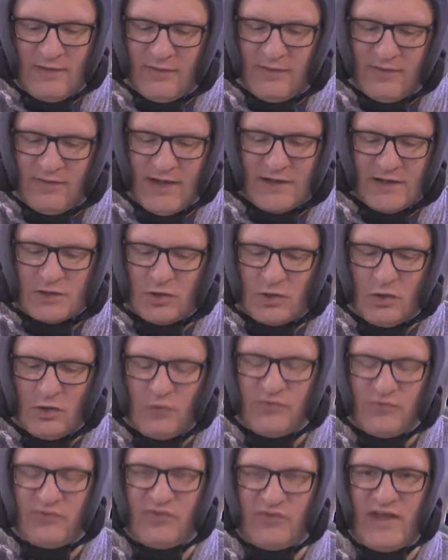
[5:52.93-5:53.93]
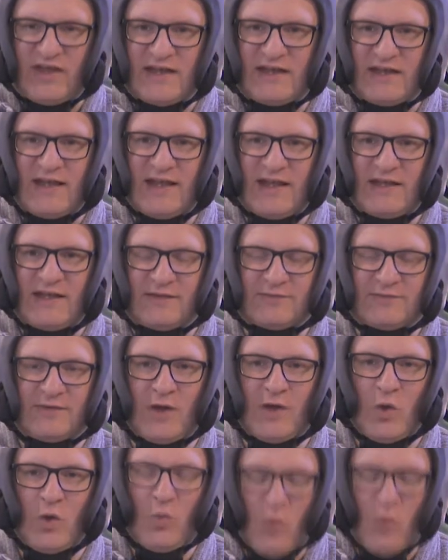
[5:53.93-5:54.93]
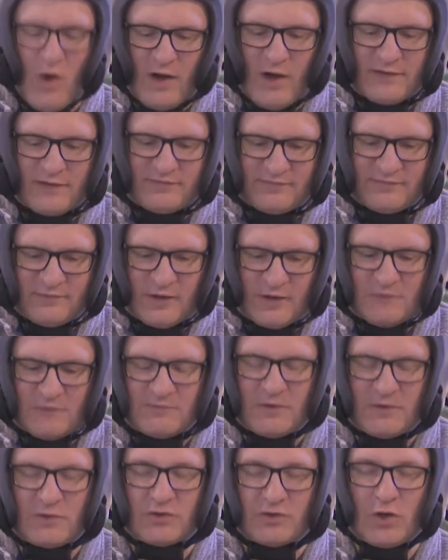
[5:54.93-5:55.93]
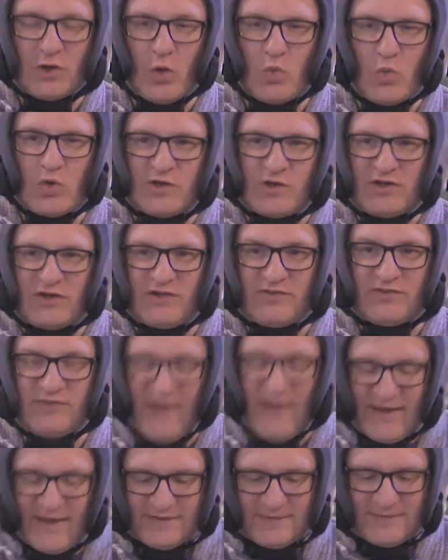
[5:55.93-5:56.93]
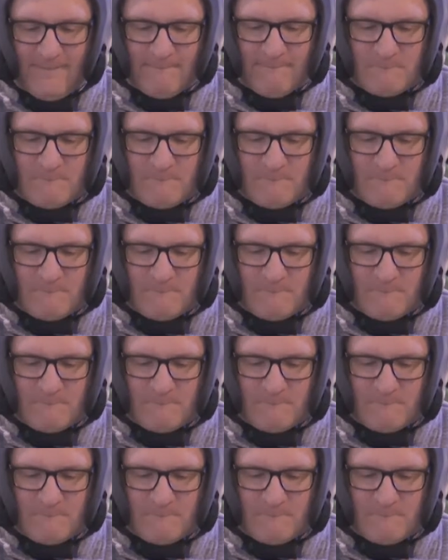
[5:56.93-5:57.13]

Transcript: that God said his wise servant would set.